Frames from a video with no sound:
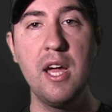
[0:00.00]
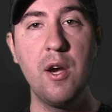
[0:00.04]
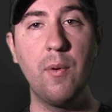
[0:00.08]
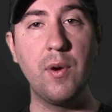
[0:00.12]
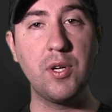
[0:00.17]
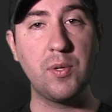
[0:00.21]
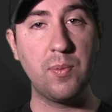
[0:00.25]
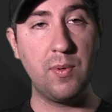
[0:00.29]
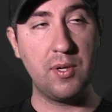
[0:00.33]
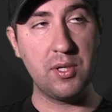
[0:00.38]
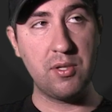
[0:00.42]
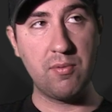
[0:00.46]

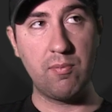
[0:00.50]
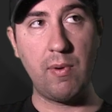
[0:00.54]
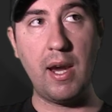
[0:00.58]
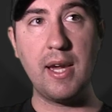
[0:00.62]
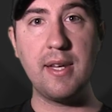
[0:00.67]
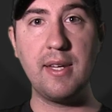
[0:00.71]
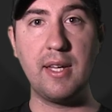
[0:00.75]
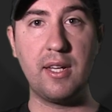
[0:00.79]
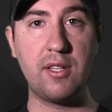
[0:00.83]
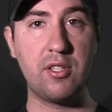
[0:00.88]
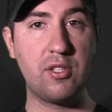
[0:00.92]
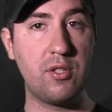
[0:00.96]
which was
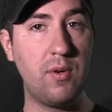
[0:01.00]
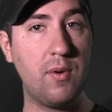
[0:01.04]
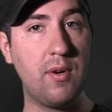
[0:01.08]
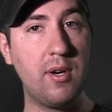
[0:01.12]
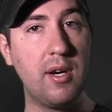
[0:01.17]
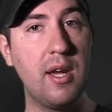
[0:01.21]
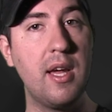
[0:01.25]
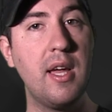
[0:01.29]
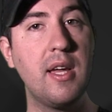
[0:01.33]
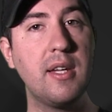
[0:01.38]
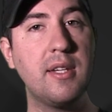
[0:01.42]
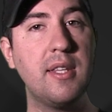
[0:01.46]
right next
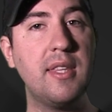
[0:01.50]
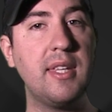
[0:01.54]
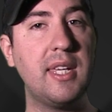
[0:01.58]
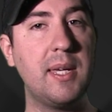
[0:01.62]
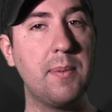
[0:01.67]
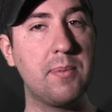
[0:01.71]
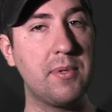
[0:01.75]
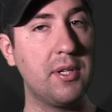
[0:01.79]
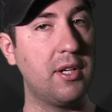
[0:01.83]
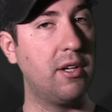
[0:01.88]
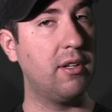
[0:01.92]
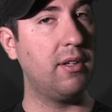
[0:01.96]
door to the
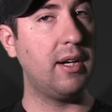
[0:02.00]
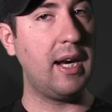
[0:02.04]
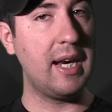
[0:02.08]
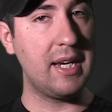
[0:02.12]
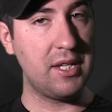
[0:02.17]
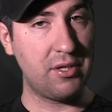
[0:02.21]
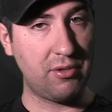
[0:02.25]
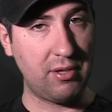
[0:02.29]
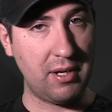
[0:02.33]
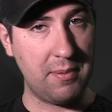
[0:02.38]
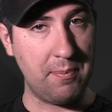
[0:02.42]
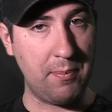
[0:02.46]
Gibson Girl
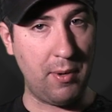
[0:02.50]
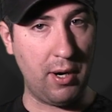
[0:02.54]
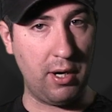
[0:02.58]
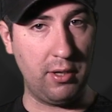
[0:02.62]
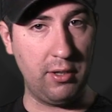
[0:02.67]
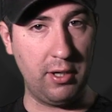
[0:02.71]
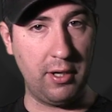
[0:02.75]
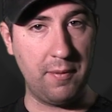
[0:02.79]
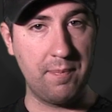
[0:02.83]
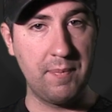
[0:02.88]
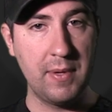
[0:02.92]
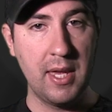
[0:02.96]
Ice Cream
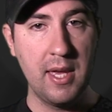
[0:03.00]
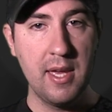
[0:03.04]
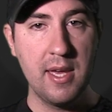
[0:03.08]
Parlor.